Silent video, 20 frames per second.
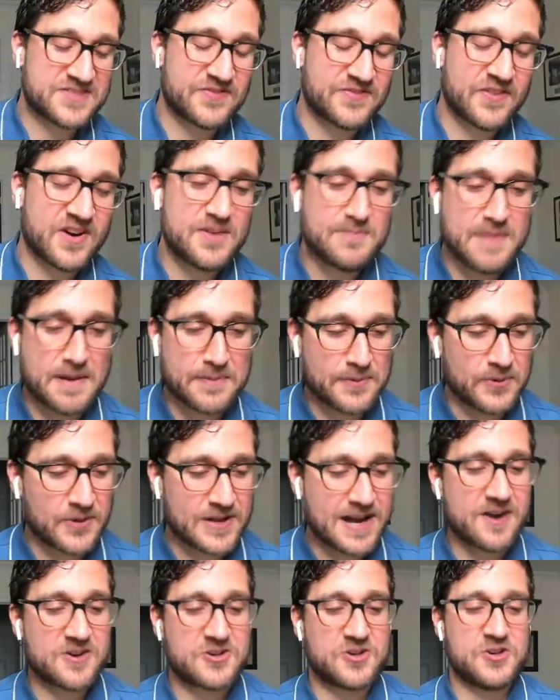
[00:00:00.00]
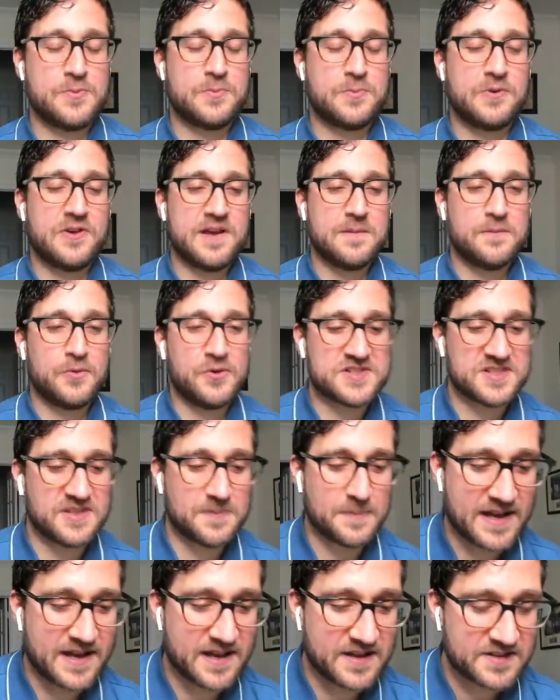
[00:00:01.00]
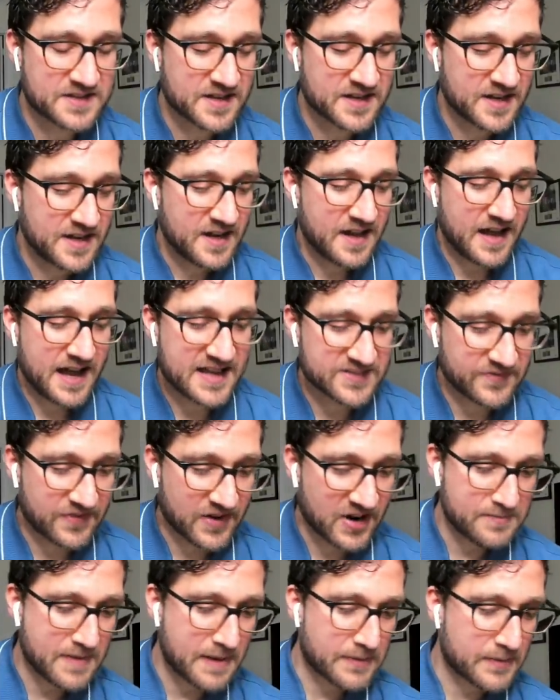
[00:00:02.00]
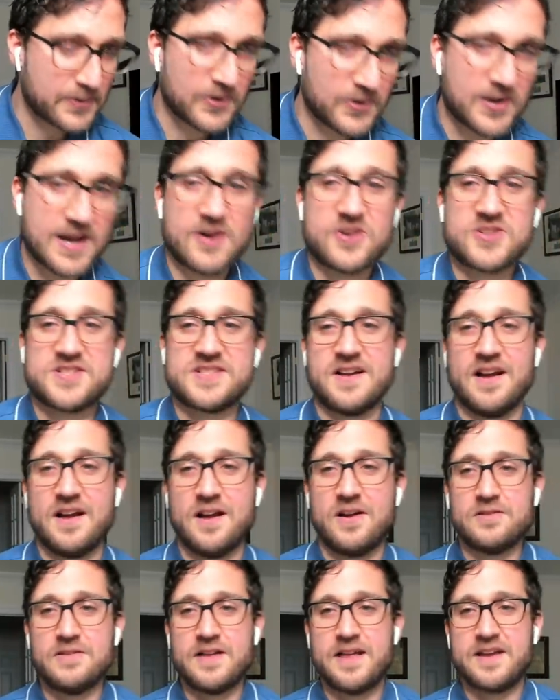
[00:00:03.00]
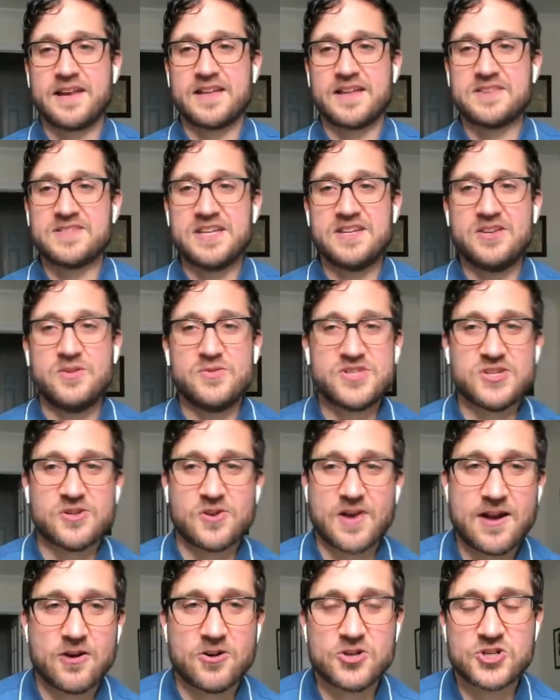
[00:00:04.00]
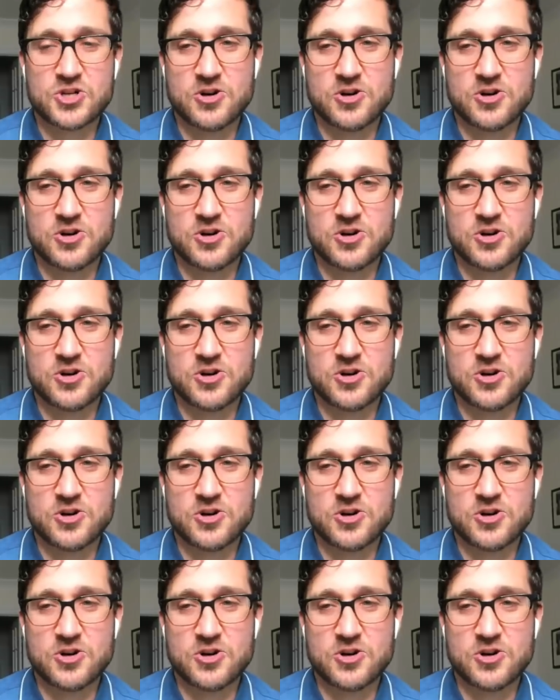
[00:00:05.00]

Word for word: this very memorable character you play in Boys in the Band, has a very memorable hairstyle, and it continues your hair